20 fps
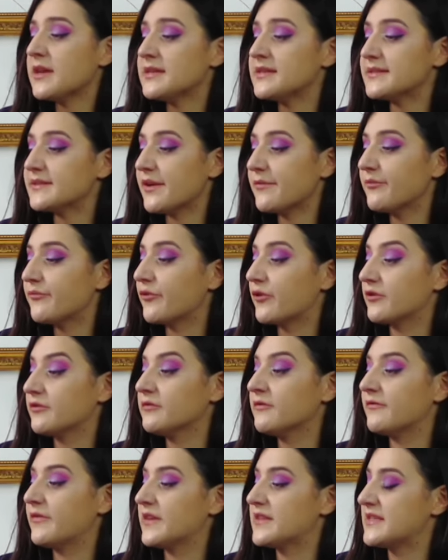is Tom
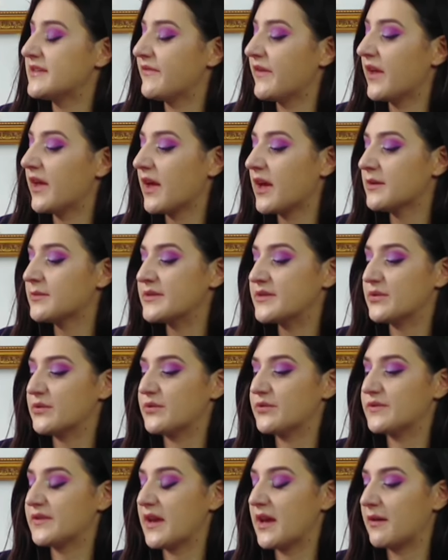Brown, Vetiver
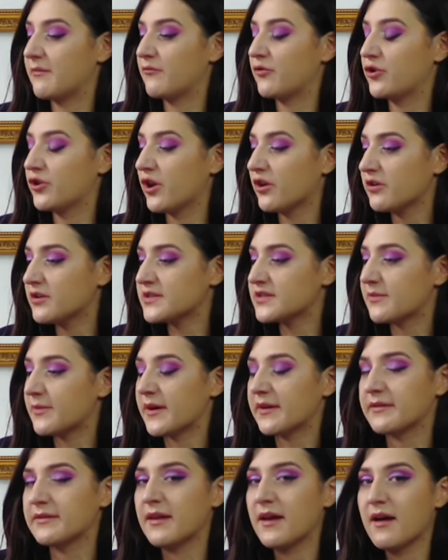Absolute. I'm curious
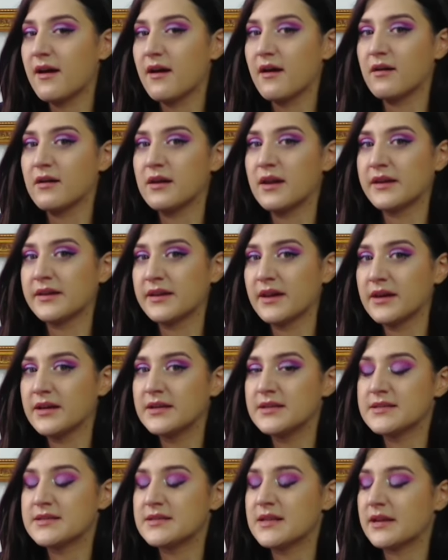about that, like
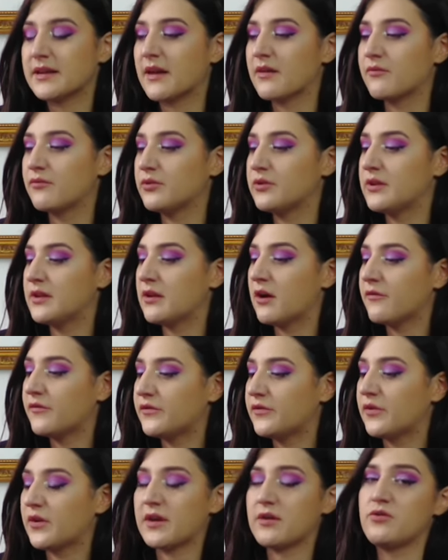guys. Like I would
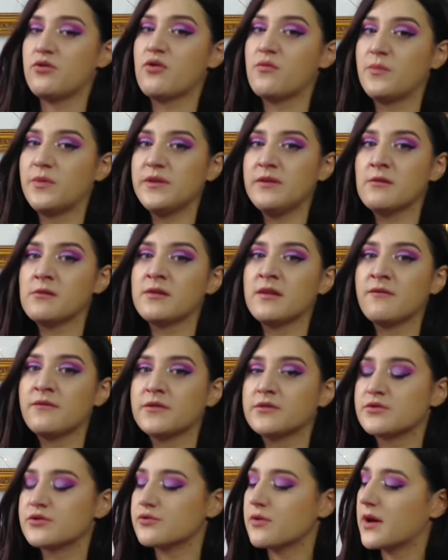love to hear your opinion
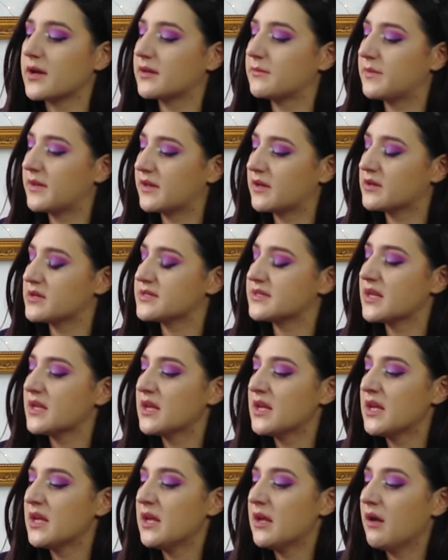if you tried, because
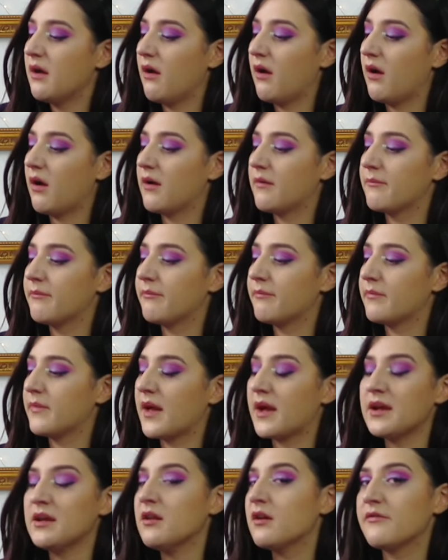um,
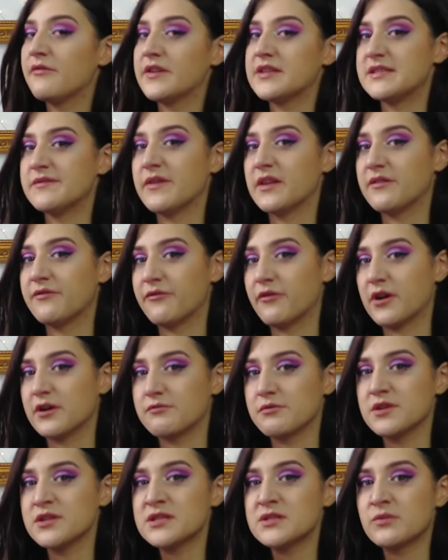I love Vetiver
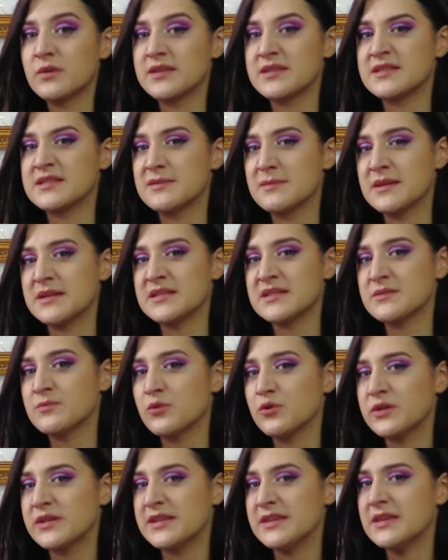fragrance when it smells
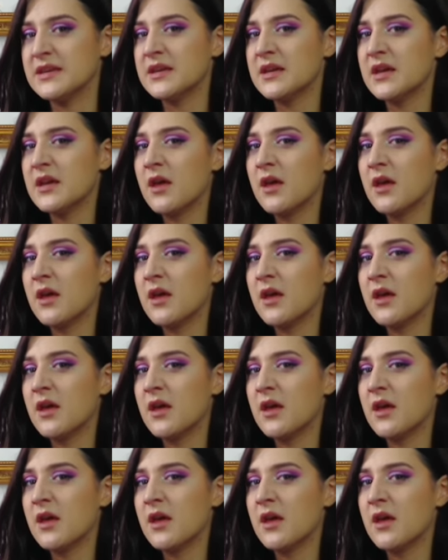smoky.